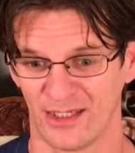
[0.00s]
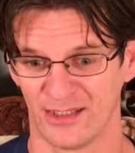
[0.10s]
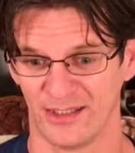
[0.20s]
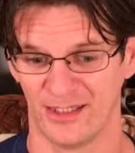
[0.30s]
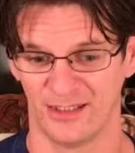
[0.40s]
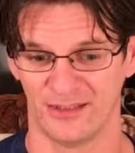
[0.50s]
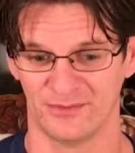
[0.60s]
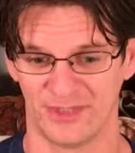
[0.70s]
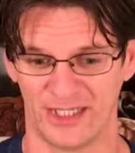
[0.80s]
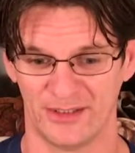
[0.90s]
um,
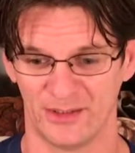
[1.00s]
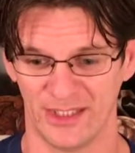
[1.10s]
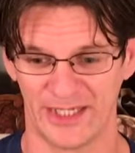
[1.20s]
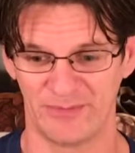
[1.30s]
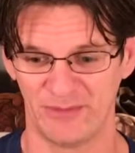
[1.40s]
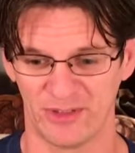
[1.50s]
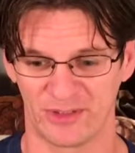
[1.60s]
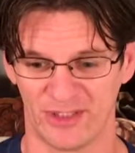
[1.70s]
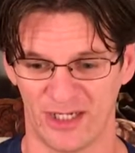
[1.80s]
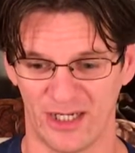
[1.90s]
I know a lot of people are
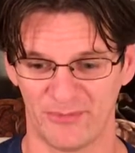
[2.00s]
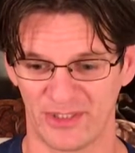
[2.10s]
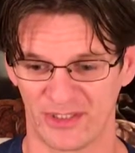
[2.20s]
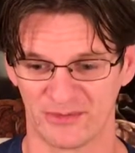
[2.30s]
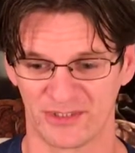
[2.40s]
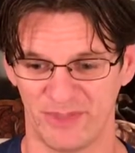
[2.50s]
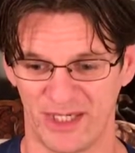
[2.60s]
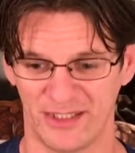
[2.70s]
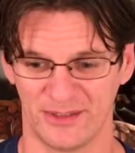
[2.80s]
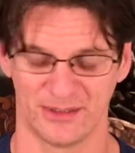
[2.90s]
up in arms about
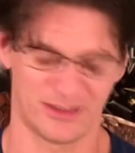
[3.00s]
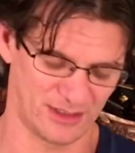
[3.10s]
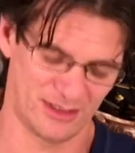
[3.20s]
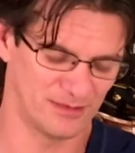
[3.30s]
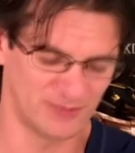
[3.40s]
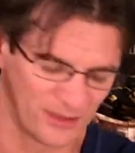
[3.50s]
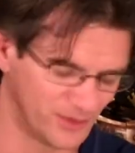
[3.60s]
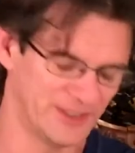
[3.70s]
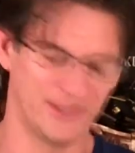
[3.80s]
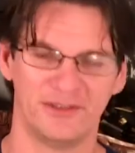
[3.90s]
it and they're like oh I'm gonna
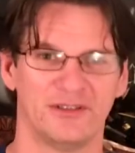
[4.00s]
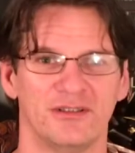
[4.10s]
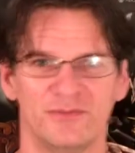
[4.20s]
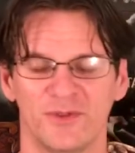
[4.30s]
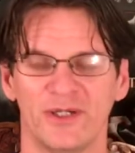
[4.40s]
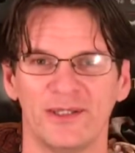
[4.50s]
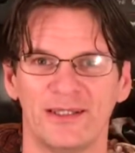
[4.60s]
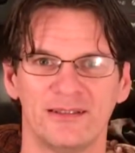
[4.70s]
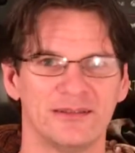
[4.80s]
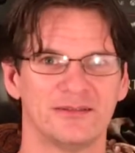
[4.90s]
quit YouTube well
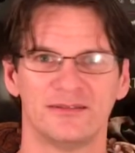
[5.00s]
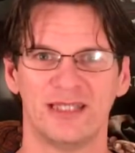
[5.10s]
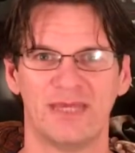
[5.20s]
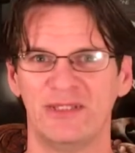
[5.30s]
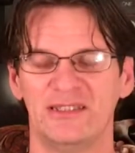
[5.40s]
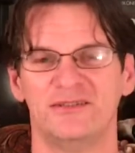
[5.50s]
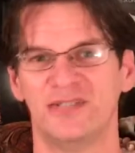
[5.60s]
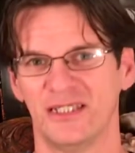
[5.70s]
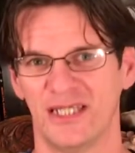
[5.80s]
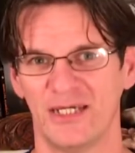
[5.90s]
then that means you
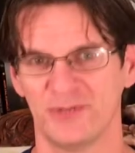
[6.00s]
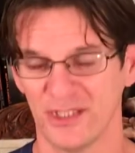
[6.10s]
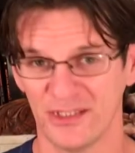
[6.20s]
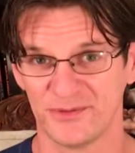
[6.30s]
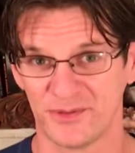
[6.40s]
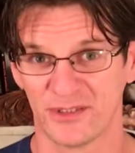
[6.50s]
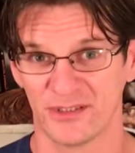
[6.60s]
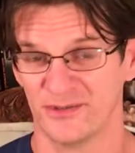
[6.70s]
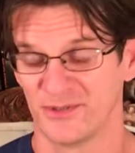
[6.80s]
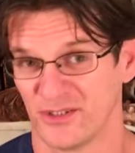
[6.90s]
didn't have a love for it in the
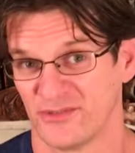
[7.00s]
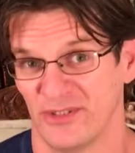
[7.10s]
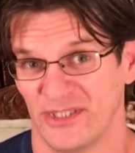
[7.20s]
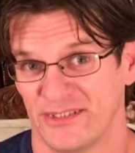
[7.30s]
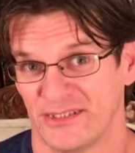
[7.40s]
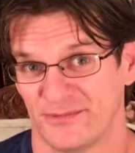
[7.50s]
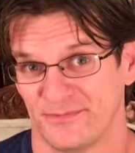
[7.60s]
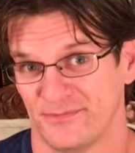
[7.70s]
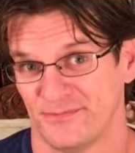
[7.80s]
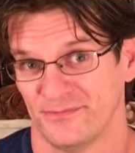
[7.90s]
first place
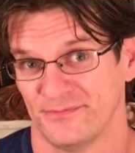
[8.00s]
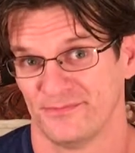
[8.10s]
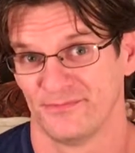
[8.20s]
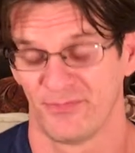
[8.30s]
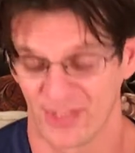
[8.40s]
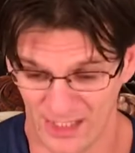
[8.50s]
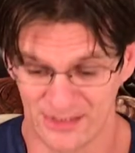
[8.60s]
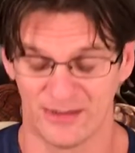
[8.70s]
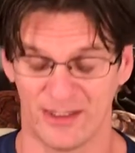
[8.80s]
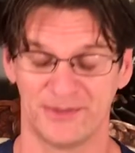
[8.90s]
that's
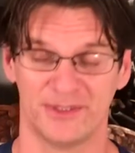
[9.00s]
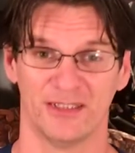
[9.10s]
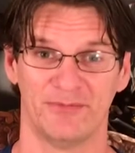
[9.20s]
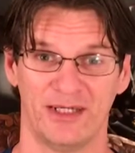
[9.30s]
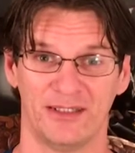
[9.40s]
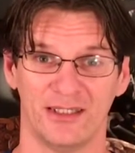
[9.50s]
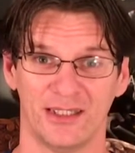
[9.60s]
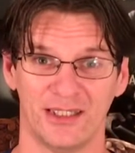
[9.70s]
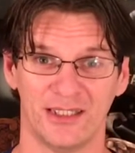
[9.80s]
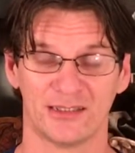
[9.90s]
how I feel about it
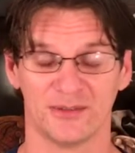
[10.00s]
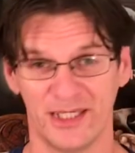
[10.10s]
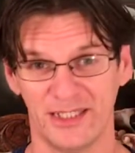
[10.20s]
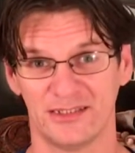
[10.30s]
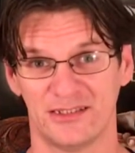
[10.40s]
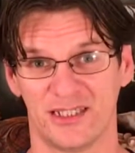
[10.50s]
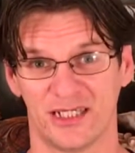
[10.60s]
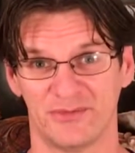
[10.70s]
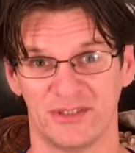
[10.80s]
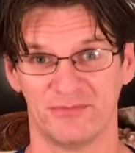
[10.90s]
so ladies and
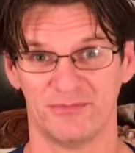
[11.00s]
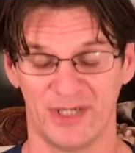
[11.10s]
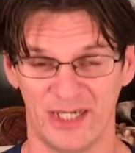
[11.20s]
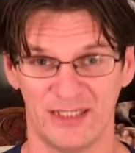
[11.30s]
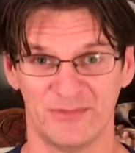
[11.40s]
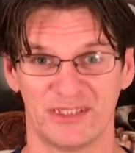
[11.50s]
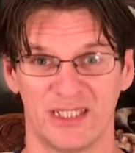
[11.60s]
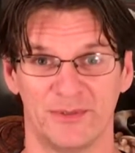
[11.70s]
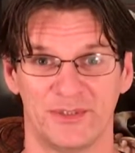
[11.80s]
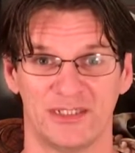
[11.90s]
gentlemen, my name is
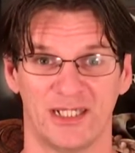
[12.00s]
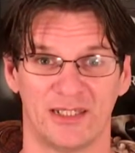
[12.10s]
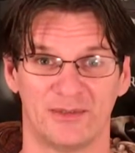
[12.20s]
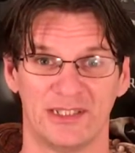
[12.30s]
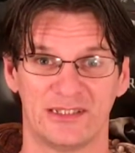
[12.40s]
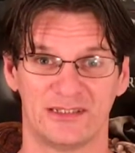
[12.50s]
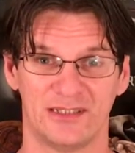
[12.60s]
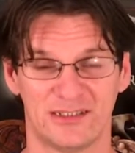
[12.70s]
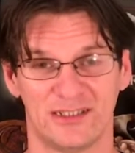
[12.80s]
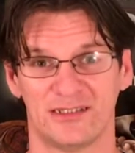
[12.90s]
Kevin Jackwitz.
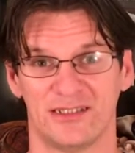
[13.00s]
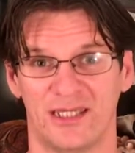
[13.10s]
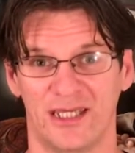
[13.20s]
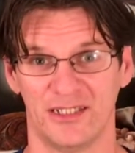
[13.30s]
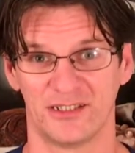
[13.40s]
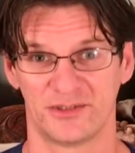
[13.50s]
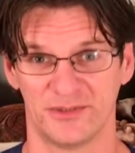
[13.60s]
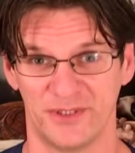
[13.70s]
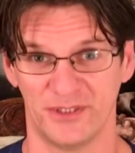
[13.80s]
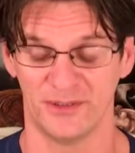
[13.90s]
This is The Kaged
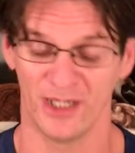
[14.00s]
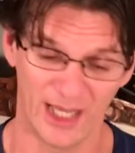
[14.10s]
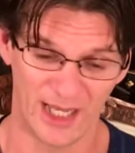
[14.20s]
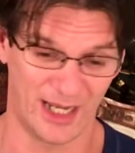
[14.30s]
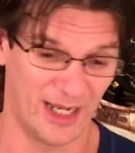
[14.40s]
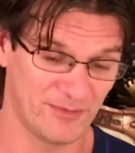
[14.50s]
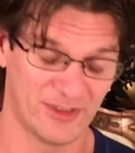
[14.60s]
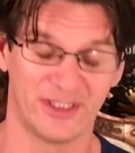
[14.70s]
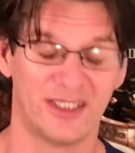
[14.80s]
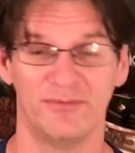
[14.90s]
Review. I'm going
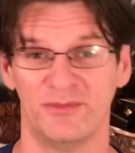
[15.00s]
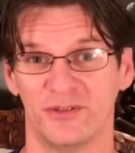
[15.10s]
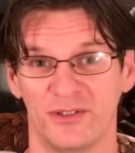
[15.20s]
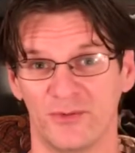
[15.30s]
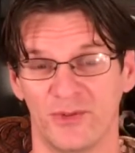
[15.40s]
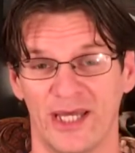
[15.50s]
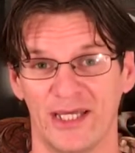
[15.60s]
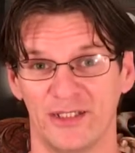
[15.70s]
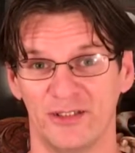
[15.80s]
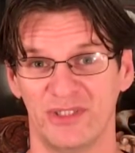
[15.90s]
to keep doing what I
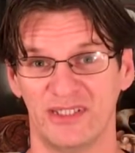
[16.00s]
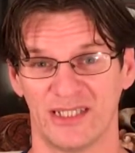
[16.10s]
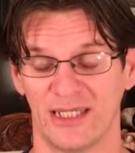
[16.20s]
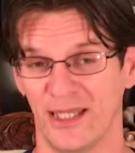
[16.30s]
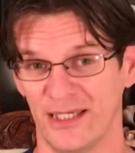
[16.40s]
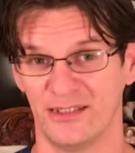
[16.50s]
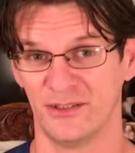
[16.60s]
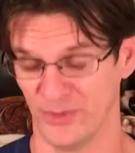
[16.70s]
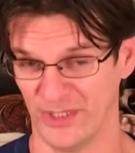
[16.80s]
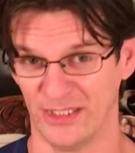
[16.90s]
do because I like
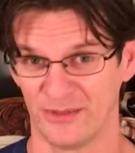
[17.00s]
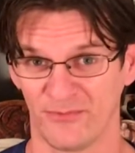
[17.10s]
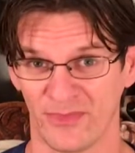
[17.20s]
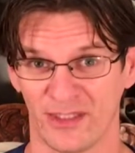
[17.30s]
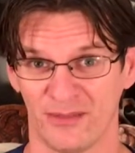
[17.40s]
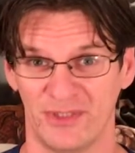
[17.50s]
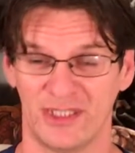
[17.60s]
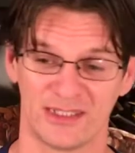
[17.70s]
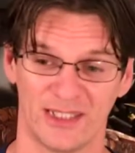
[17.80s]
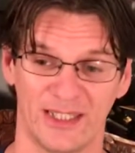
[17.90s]
doing it, because
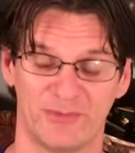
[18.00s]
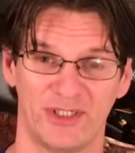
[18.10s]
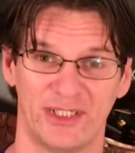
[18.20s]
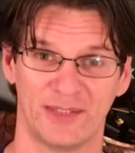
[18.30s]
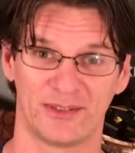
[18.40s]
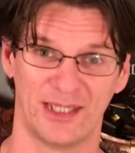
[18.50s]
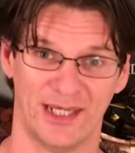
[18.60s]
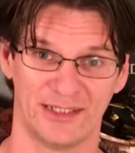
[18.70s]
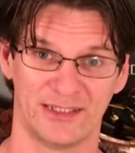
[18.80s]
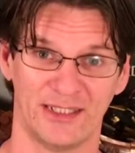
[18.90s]
I like putting out the
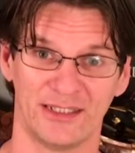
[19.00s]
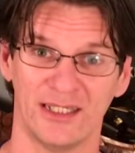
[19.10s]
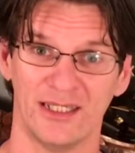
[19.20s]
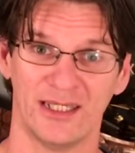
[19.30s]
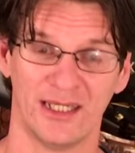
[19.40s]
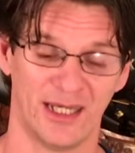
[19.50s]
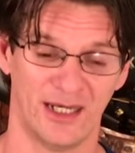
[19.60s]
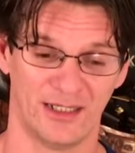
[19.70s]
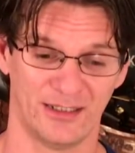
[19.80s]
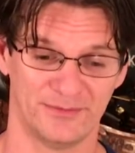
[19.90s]
content.
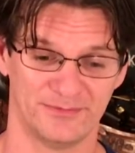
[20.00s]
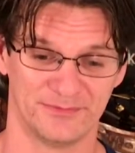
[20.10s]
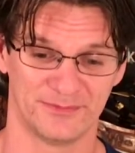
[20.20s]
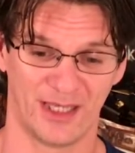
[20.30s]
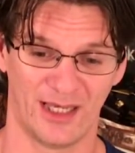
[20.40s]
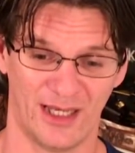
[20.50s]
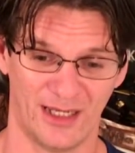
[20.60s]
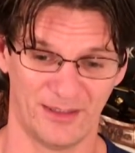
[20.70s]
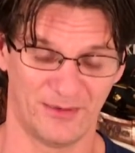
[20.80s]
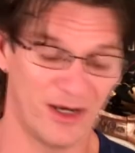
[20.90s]
Um,
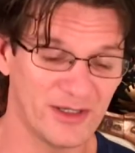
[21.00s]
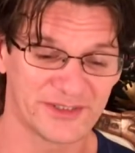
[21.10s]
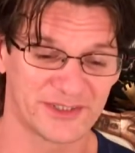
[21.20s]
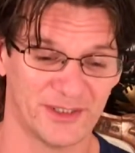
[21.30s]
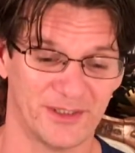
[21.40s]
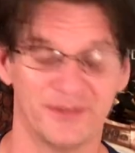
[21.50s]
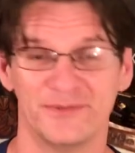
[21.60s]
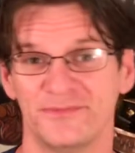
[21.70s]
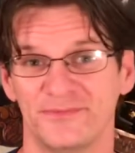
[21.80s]
I also,